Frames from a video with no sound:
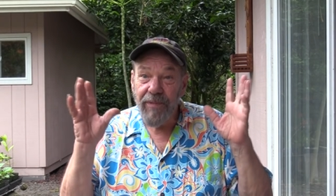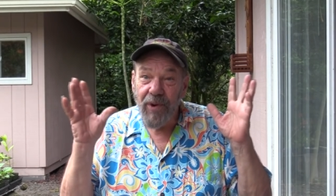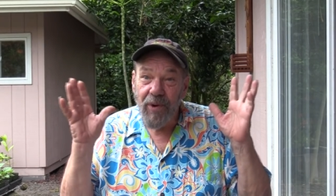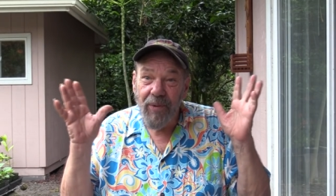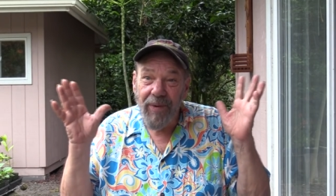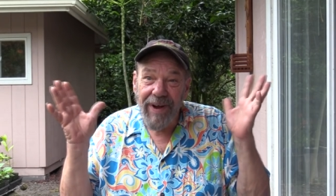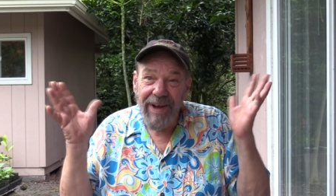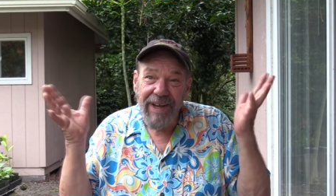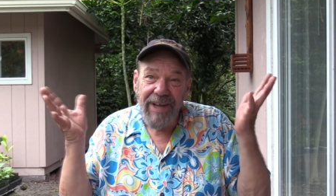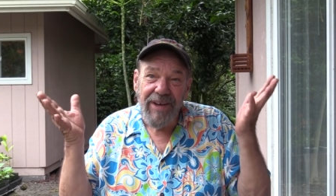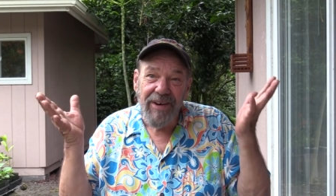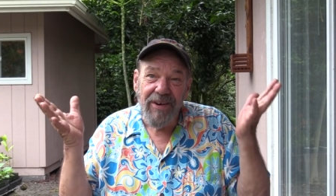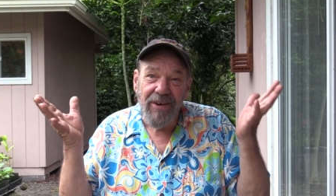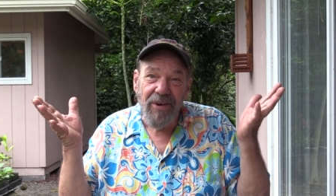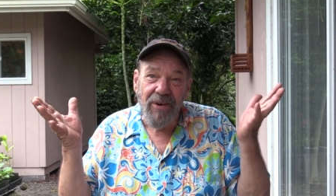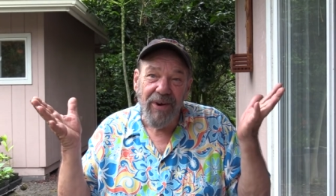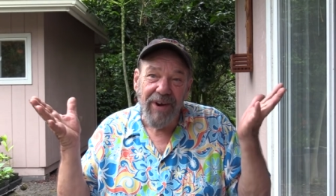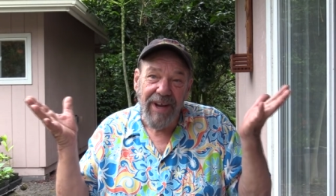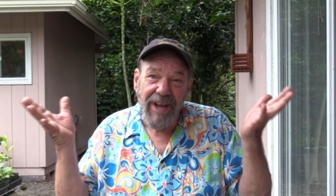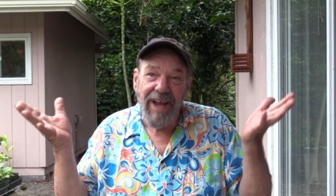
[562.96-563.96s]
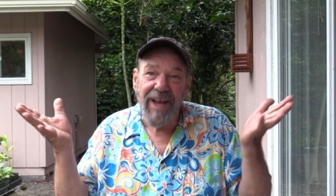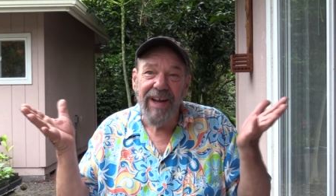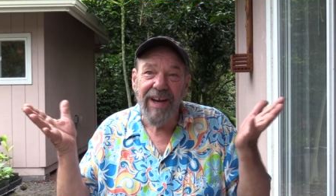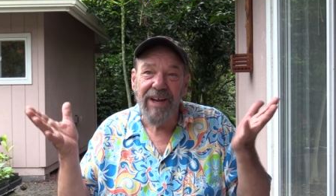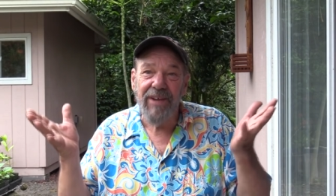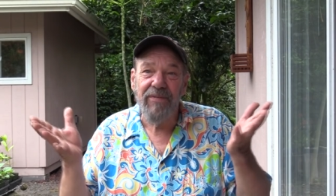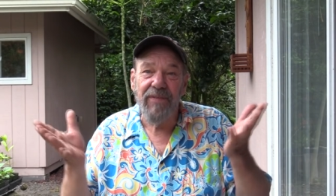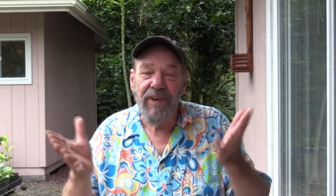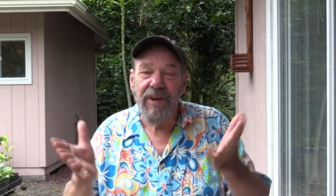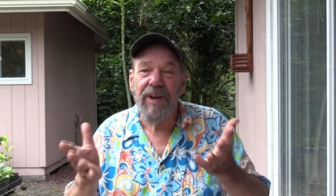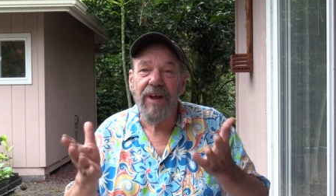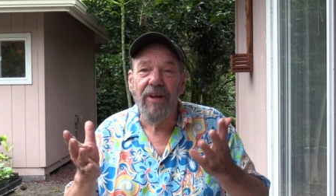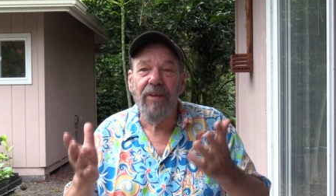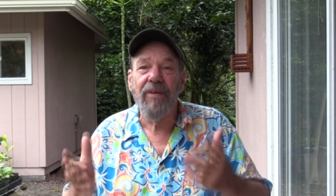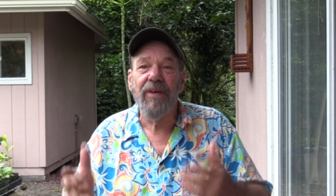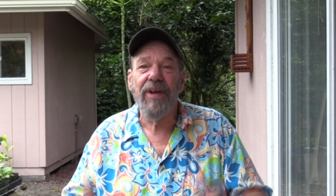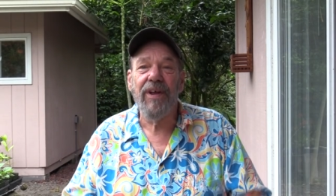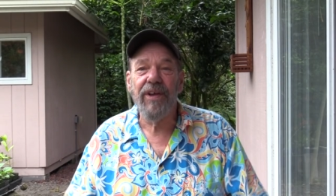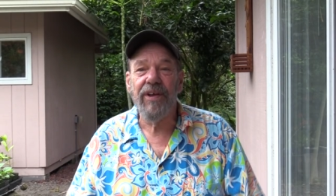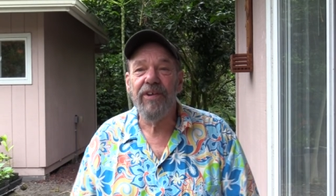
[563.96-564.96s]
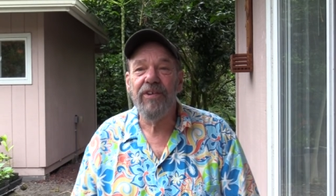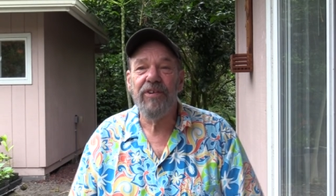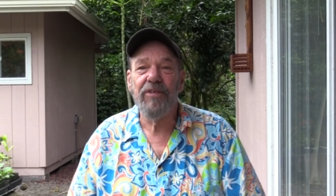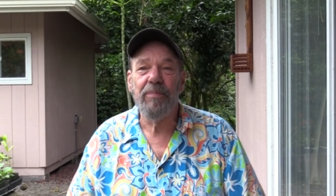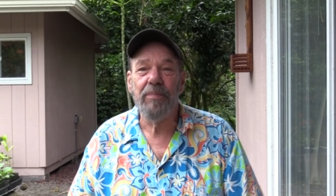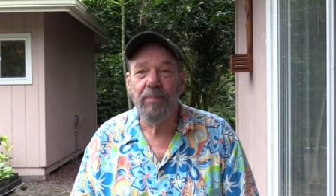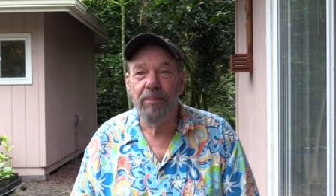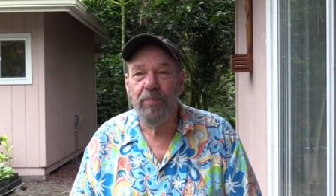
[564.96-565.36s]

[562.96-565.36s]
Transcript: Hawaiian organic vanilla is